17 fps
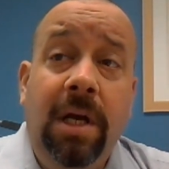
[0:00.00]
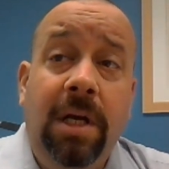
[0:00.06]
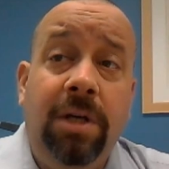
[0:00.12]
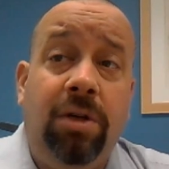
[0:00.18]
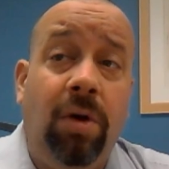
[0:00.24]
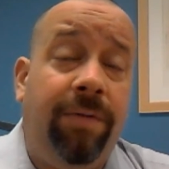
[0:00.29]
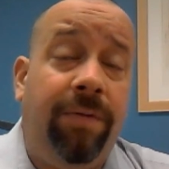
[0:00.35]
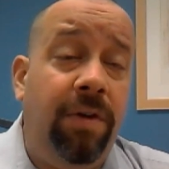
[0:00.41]

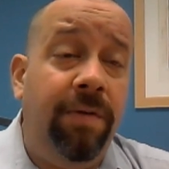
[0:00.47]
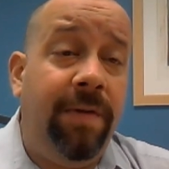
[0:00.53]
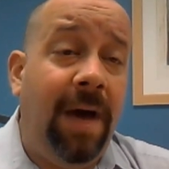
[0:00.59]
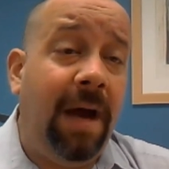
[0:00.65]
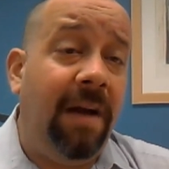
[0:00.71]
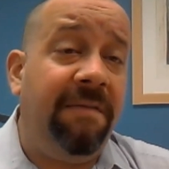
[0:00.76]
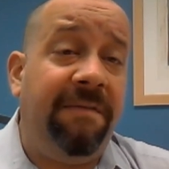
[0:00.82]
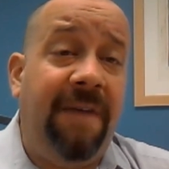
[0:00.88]
So if you've
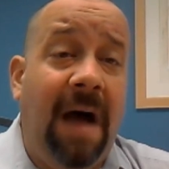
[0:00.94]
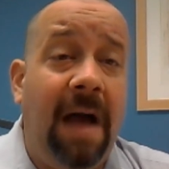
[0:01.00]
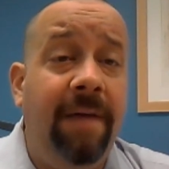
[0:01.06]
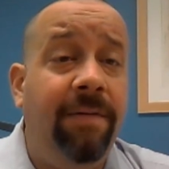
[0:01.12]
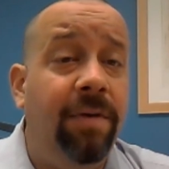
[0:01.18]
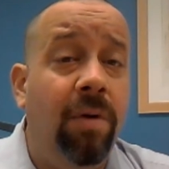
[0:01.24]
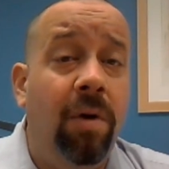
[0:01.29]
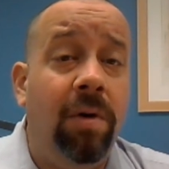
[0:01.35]
got a
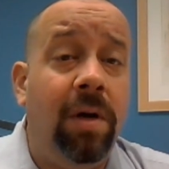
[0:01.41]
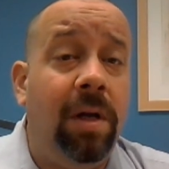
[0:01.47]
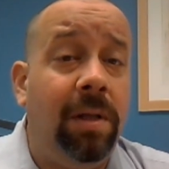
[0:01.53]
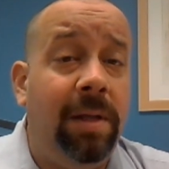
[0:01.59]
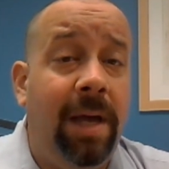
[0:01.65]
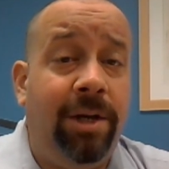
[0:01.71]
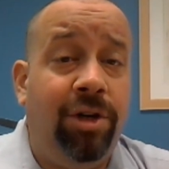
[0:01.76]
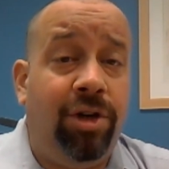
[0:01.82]
5-year-old
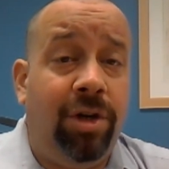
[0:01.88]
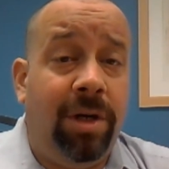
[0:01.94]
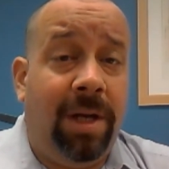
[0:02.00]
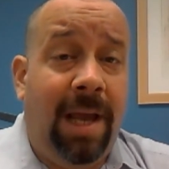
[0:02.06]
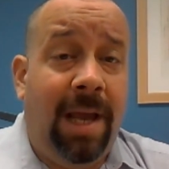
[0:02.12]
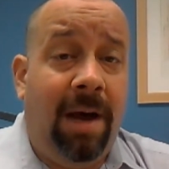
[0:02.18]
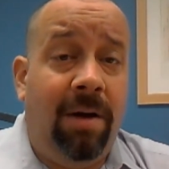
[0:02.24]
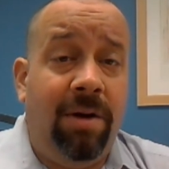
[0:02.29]
collection
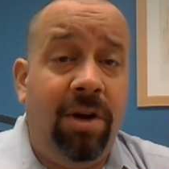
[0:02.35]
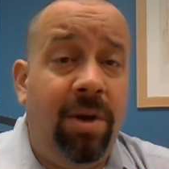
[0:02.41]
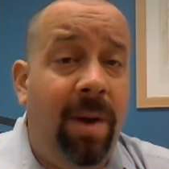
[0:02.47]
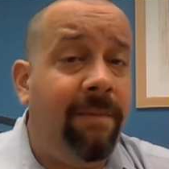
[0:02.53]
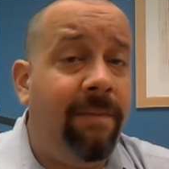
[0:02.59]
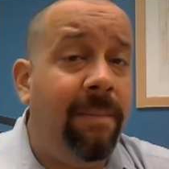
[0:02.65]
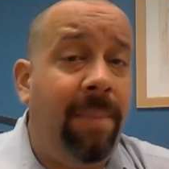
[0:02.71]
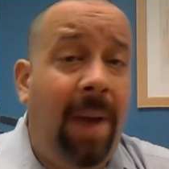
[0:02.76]
account and you
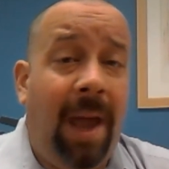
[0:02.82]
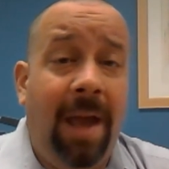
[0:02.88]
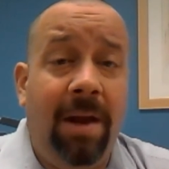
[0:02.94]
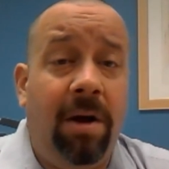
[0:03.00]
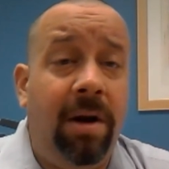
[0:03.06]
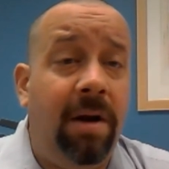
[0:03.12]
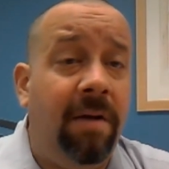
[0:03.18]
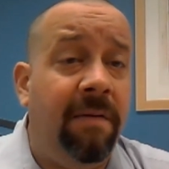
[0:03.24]
haven't paid
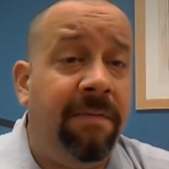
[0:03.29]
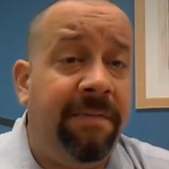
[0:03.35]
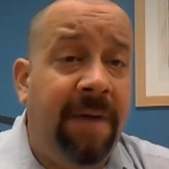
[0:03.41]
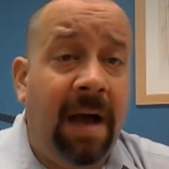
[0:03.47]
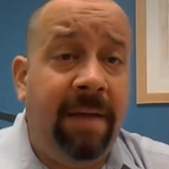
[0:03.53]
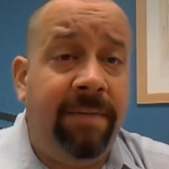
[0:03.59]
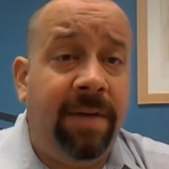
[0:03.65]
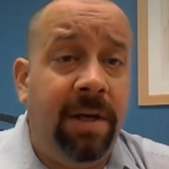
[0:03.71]
on it in
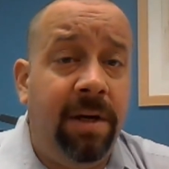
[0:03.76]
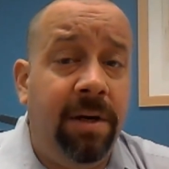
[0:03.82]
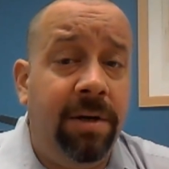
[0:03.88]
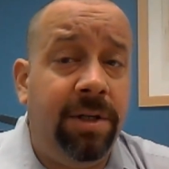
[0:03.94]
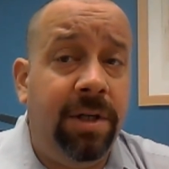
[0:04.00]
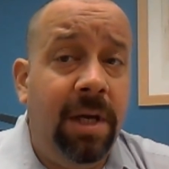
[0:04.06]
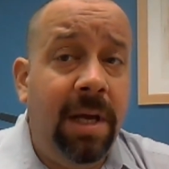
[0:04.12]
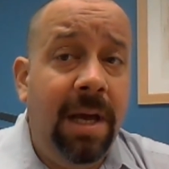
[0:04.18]
5
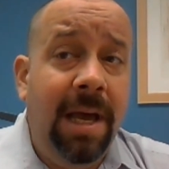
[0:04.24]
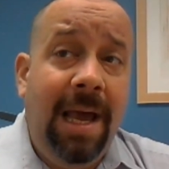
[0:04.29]
years,